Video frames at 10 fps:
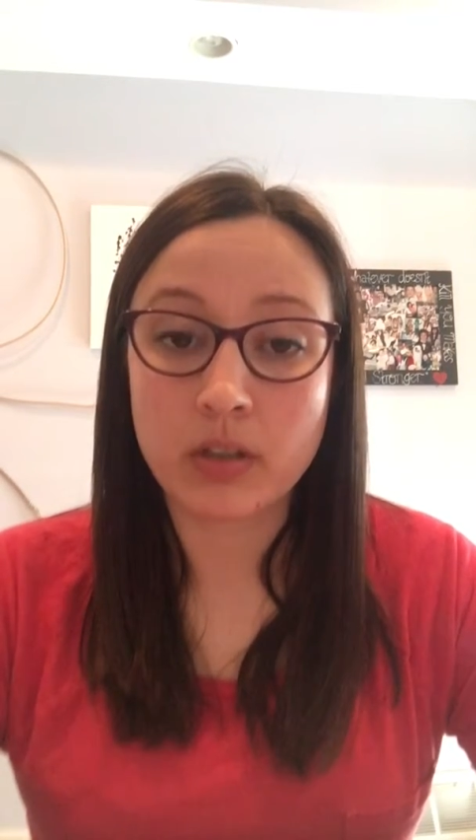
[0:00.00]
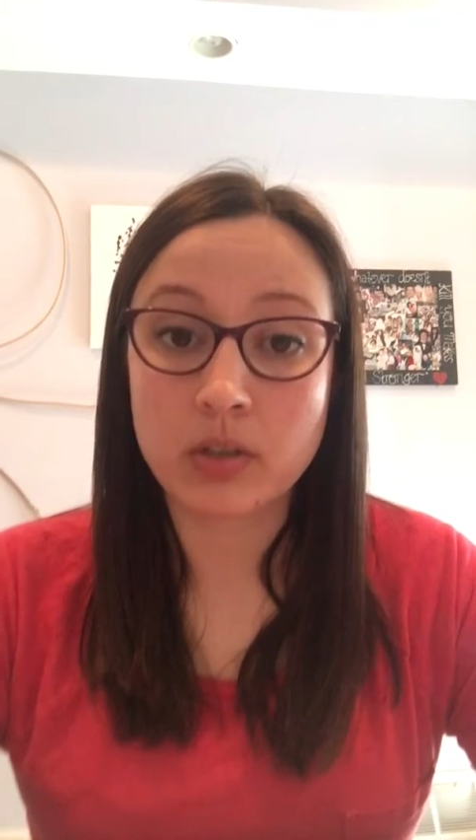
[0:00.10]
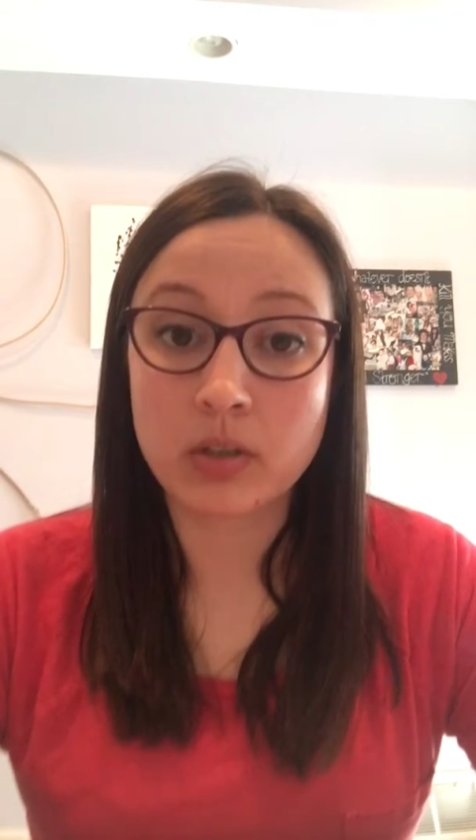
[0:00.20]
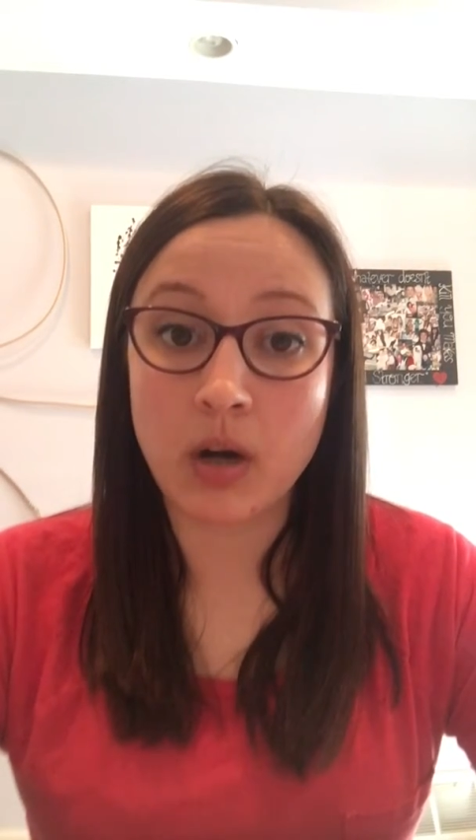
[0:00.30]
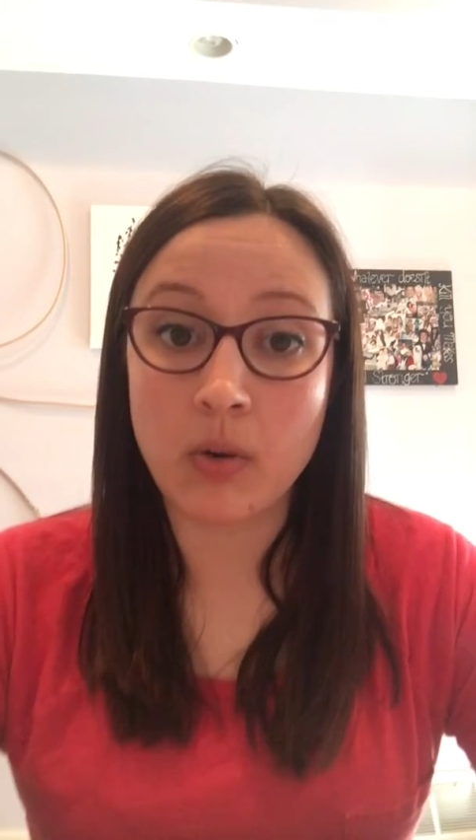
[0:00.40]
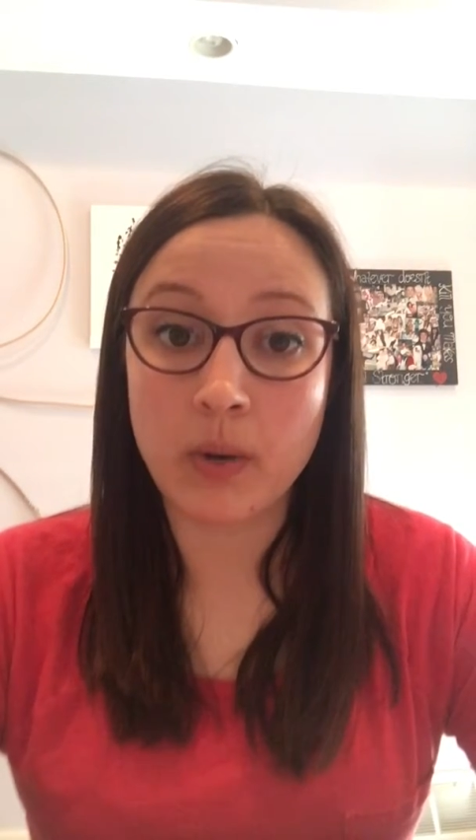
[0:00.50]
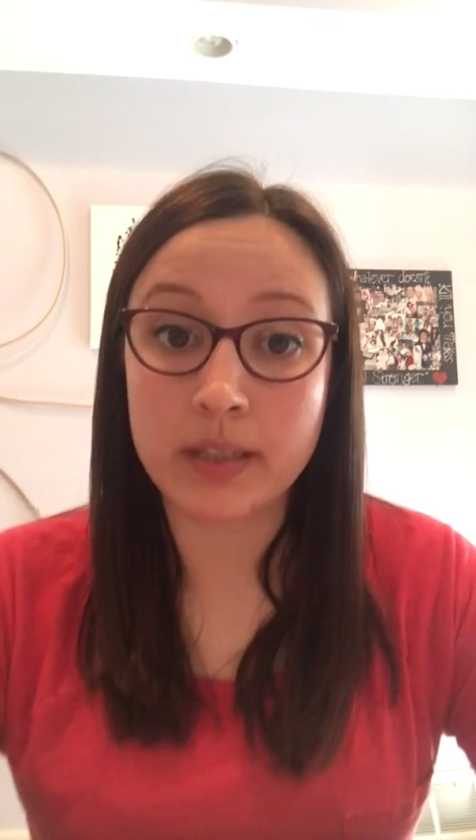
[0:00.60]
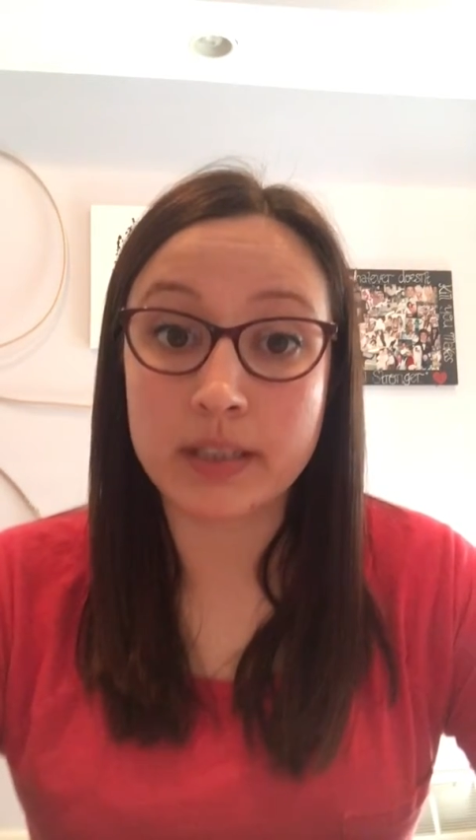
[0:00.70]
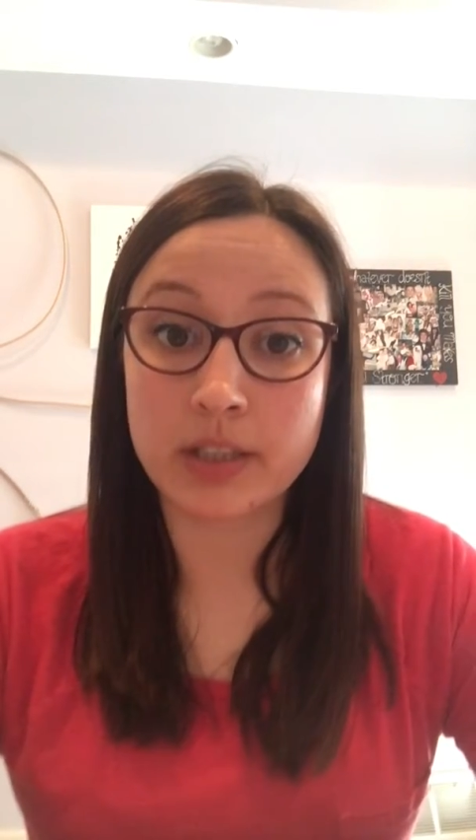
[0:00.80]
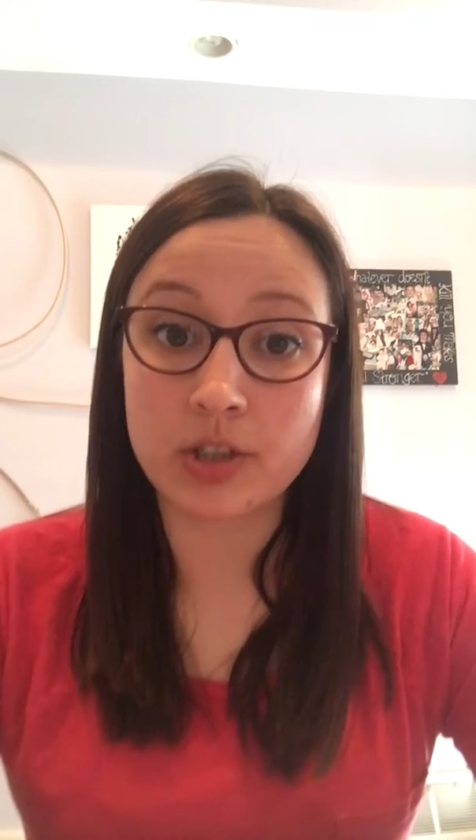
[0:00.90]
So when
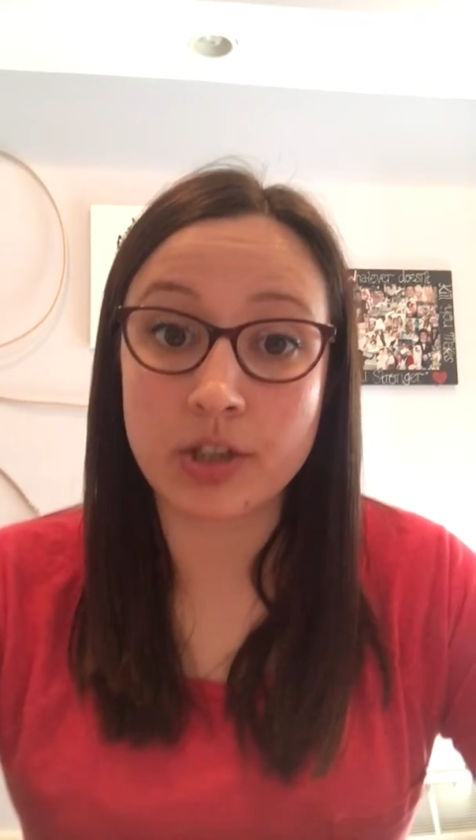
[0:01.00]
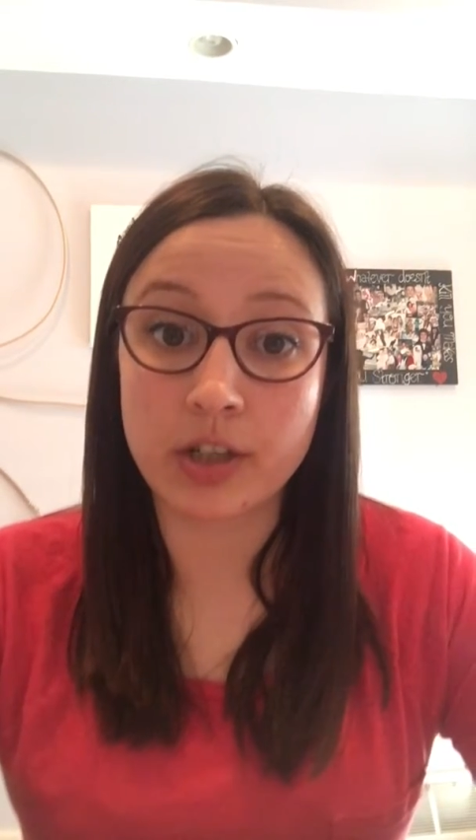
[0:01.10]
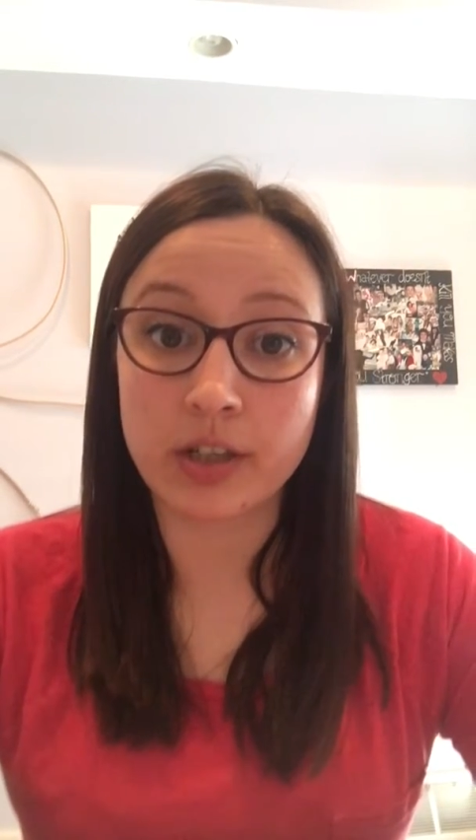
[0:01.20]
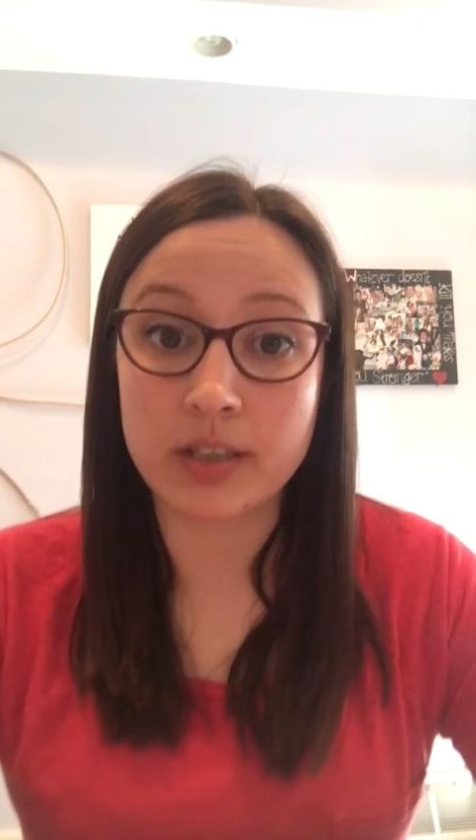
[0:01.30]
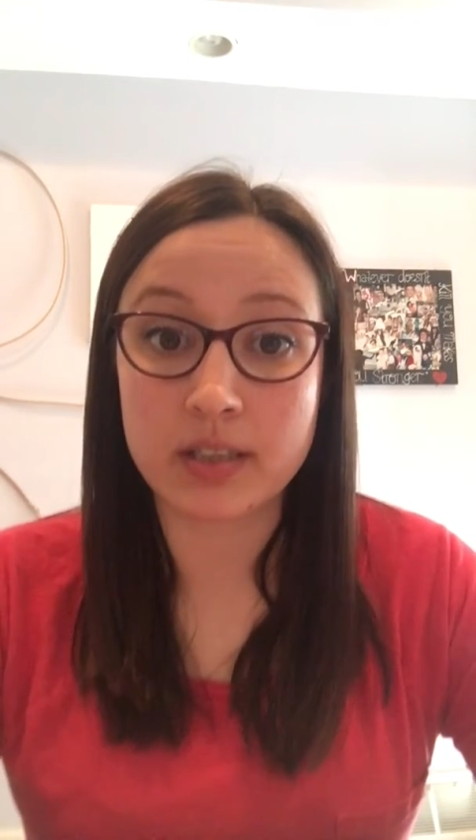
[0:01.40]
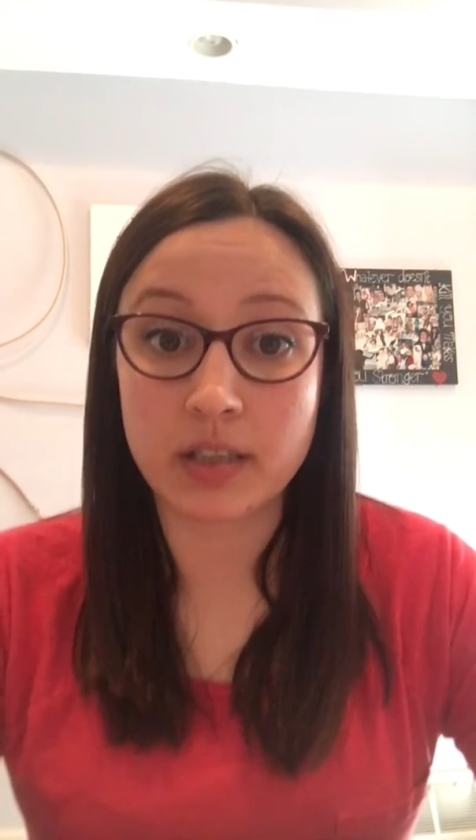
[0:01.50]
a teacher is